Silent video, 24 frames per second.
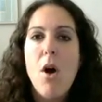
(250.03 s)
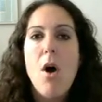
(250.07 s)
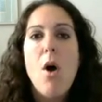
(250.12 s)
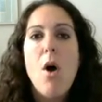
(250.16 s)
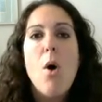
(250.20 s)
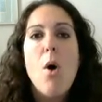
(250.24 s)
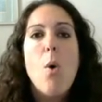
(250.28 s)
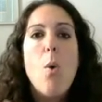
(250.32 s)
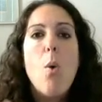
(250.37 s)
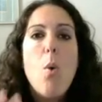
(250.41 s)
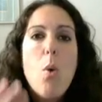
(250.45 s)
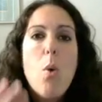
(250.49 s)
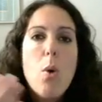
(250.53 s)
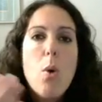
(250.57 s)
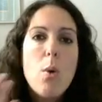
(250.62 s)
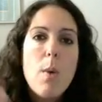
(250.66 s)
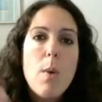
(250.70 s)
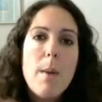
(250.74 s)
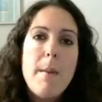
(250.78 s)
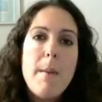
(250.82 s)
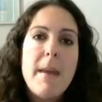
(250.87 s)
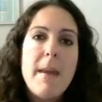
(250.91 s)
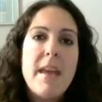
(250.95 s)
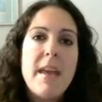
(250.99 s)
Or we
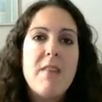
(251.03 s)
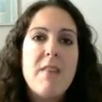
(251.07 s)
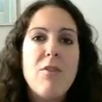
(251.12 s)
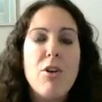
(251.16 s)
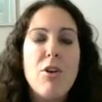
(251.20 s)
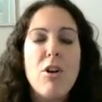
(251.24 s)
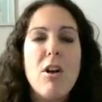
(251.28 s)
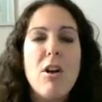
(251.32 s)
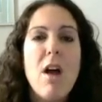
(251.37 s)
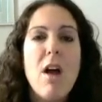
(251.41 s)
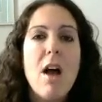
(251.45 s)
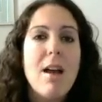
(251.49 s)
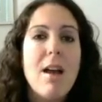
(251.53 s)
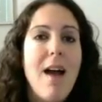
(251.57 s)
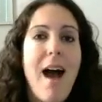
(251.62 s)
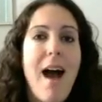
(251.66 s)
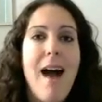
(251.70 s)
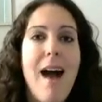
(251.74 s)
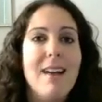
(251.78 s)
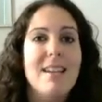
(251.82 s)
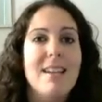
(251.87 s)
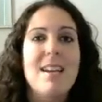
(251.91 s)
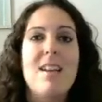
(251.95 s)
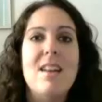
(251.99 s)
may give her a
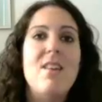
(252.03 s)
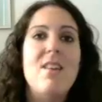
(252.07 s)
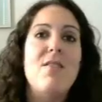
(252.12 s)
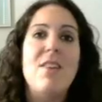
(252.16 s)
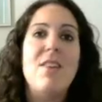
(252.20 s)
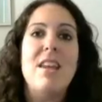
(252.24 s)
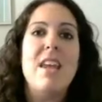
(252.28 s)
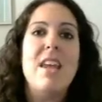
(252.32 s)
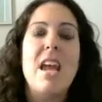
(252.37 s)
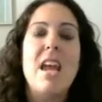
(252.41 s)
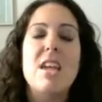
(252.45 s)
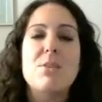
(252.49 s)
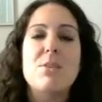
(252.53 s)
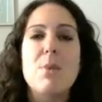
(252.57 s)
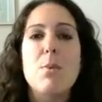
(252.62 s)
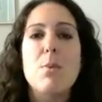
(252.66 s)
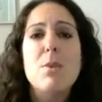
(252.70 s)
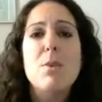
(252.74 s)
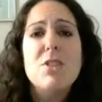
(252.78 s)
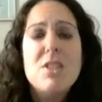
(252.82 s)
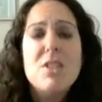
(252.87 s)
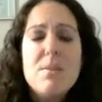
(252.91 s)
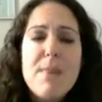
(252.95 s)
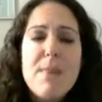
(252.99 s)
cognitive engagement,
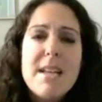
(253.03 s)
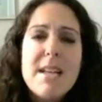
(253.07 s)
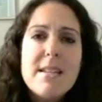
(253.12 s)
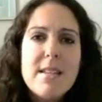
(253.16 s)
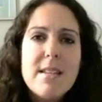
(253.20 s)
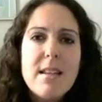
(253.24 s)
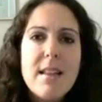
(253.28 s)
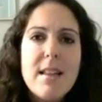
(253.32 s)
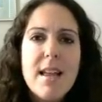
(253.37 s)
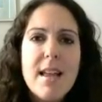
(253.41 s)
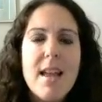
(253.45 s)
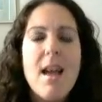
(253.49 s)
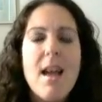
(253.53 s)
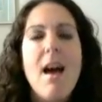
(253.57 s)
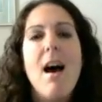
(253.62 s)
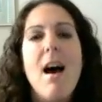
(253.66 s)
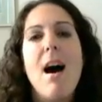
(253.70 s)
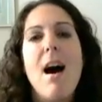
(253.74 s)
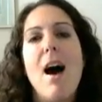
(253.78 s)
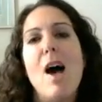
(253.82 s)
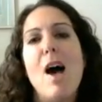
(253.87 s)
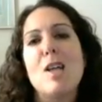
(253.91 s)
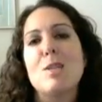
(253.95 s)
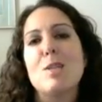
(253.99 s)
which is basically
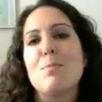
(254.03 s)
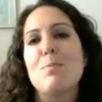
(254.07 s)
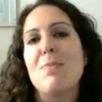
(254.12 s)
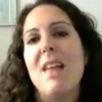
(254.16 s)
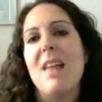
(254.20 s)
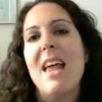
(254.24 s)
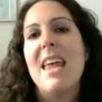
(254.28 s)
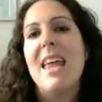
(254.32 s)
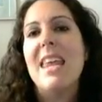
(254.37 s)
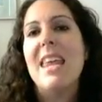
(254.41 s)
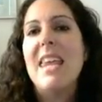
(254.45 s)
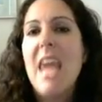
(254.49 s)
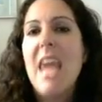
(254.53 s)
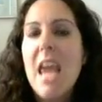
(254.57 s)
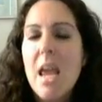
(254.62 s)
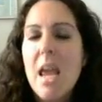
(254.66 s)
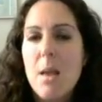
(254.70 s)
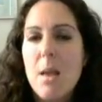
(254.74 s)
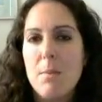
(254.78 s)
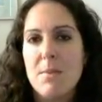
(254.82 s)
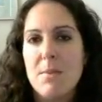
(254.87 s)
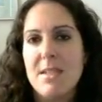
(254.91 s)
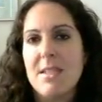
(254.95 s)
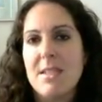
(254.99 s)
us playing
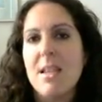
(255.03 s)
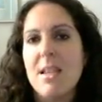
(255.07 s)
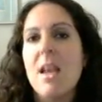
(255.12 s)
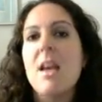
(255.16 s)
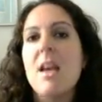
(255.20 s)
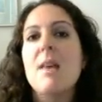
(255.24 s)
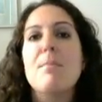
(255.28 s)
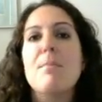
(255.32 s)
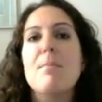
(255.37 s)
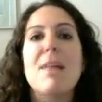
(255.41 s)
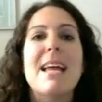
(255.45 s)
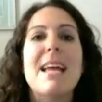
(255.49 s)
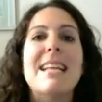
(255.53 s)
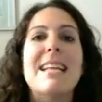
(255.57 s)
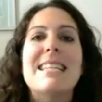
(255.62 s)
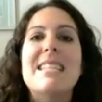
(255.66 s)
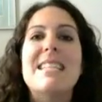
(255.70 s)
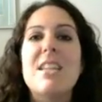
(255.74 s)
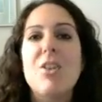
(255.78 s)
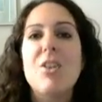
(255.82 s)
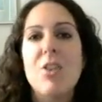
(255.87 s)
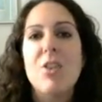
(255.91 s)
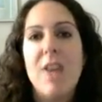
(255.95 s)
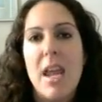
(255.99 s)
games, playing
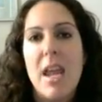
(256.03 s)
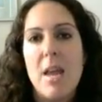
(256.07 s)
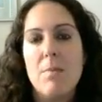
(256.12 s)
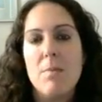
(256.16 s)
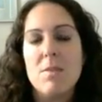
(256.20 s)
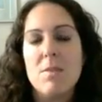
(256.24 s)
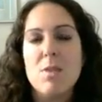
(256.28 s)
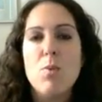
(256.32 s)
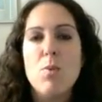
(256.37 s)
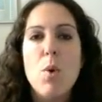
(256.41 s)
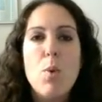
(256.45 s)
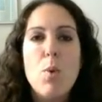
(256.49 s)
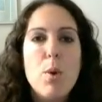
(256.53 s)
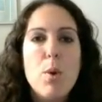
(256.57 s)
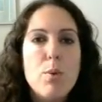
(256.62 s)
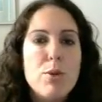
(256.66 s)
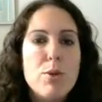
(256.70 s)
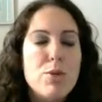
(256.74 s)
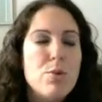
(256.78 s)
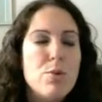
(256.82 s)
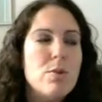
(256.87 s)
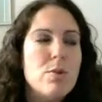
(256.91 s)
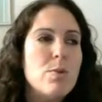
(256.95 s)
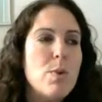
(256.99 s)
dinner games. And what we would
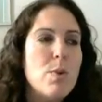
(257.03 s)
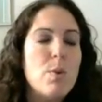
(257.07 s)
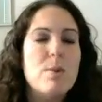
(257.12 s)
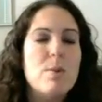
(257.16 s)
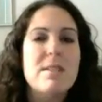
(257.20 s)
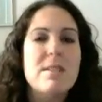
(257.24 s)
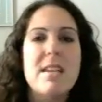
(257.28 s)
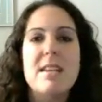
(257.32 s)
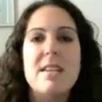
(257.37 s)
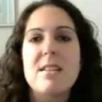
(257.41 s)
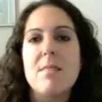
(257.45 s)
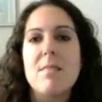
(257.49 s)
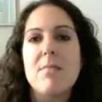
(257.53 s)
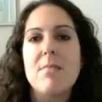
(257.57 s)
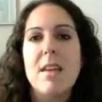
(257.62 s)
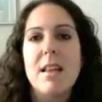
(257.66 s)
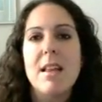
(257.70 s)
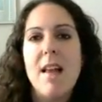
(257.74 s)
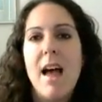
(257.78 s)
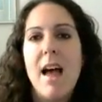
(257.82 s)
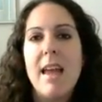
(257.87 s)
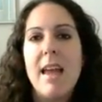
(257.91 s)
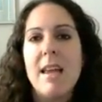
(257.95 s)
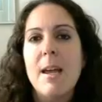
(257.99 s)
do is we would say something
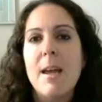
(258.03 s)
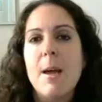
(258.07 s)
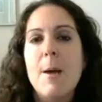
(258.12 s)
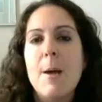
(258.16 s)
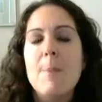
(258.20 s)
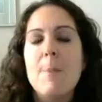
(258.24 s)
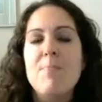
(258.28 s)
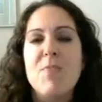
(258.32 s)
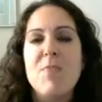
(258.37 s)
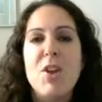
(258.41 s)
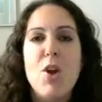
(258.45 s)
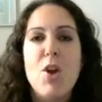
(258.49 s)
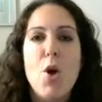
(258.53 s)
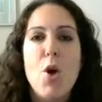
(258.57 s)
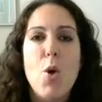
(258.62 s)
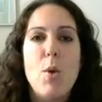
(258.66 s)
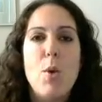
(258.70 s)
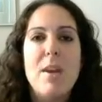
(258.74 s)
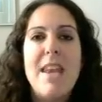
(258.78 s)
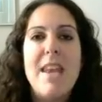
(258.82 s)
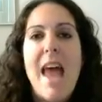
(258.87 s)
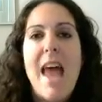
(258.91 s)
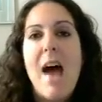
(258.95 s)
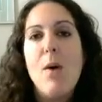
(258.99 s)
like,
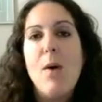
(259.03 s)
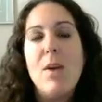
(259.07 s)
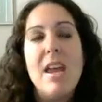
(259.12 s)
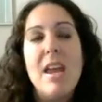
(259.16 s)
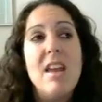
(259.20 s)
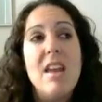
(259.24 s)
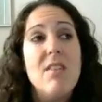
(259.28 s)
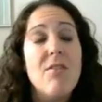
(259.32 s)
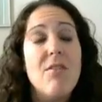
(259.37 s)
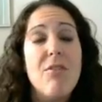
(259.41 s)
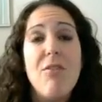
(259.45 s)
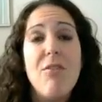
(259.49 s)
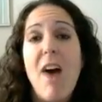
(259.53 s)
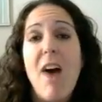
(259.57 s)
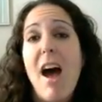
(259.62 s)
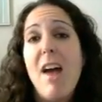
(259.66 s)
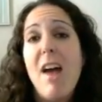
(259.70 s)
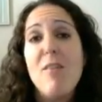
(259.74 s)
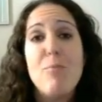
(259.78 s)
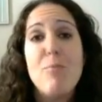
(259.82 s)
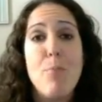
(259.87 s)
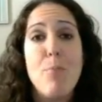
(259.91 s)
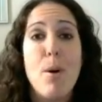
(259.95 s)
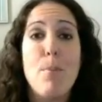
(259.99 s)
now eat
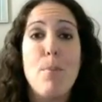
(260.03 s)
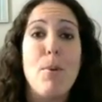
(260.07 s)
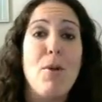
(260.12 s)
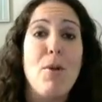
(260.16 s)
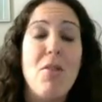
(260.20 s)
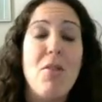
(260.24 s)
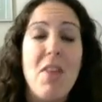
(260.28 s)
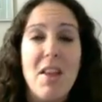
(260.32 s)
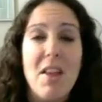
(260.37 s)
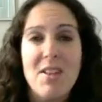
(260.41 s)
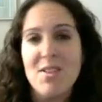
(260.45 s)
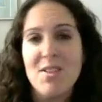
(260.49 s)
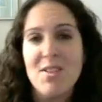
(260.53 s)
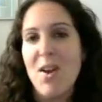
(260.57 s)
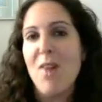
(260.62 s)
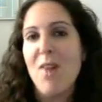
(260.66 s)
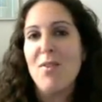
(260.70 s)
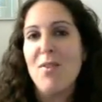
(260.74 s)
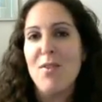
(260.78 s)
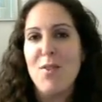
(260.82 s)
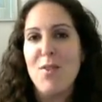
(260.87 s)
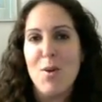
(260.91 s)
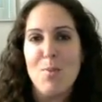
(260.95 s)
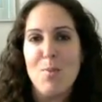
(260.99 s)
5 purple things off
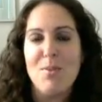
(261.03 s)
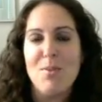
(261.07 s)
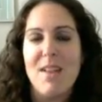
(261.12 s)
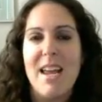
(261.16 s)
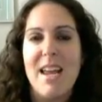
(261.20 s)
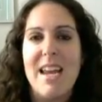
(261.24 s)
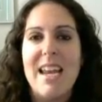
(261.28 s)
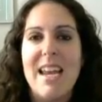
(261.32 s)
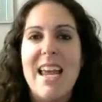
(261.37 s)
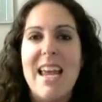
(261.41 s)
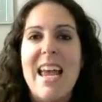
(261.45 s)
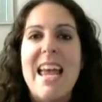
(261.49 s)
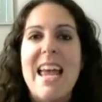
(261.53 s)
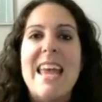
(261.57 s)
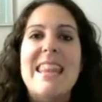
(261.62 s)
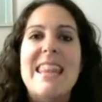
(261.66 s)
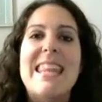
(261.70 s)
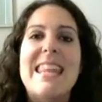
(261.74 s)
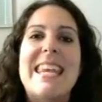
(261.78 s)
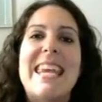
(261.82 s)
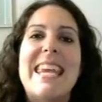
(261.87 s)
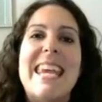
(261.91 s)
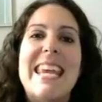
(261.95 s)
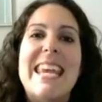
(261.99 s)
of your plate. The
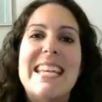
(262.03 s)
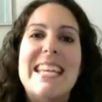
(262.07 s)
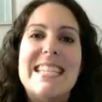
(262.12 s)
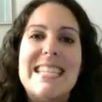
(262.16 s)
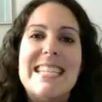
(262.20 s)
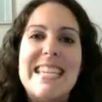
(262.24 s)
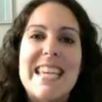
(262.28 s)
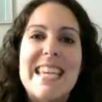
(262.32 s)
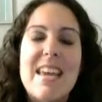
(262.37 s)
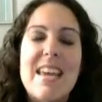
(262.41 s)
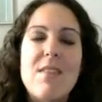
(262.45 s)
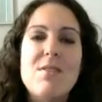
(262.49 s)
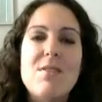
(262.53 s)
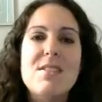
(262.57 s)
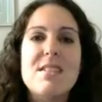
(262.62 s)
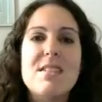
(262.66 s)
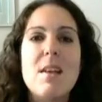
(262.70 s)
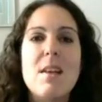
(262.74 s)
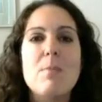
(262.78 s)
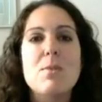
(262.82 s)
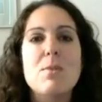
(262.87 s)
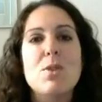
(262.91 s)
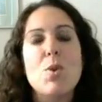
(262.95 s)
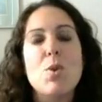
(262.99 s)
key is to give
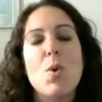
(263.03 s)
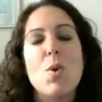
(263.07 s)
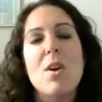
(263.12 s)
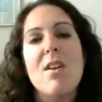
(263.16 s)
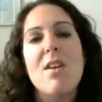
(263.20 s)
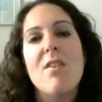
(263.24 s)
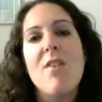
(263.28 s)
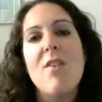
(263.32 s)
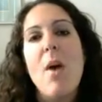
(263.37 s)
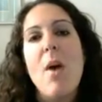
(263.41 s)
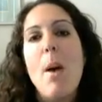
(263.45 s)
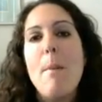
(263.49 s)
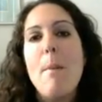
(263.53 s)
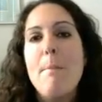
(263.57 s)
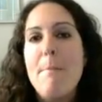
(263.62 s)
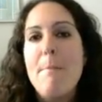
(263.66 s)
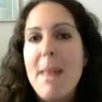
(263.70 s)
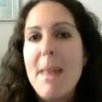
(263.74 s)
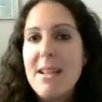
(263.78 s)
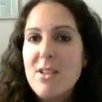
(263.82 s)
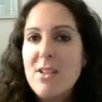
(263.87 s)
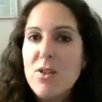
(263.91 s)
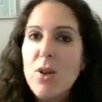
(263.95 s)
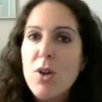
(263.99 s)
some sort of
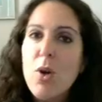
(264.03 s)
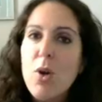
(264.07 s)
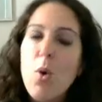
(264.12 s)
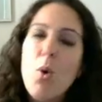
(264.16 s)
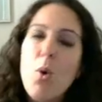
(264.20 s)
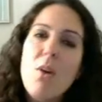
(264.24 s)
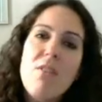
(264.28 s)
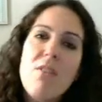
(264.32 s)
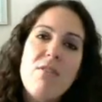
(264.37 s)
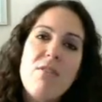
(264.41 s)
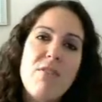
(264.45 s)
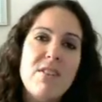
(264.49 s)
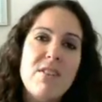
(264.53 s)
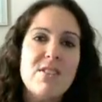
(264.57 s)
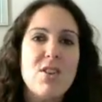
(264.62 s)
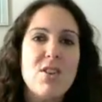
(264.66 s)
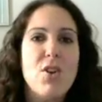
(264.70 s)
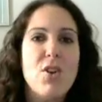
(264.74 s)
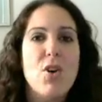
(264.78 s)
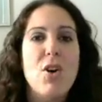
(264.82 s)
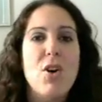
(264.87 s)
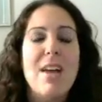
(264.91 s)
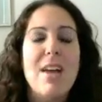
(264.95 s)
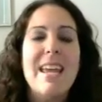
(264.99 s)
mental or
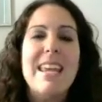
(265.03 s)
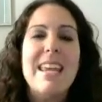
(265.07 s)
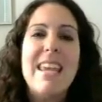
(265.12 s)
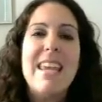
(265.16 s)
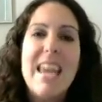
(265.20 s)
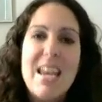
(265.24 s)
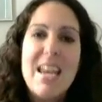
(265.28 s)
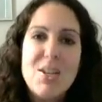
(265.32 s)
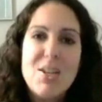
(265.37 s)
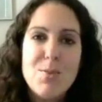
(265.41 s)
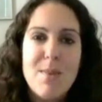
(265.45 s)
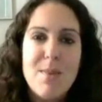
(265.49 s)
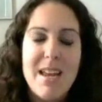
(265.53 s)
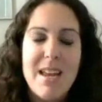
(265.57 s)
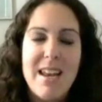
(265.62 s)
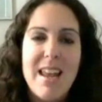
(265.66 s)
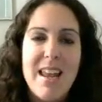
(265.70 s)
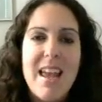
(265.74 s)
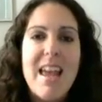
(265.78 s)
physical engagement.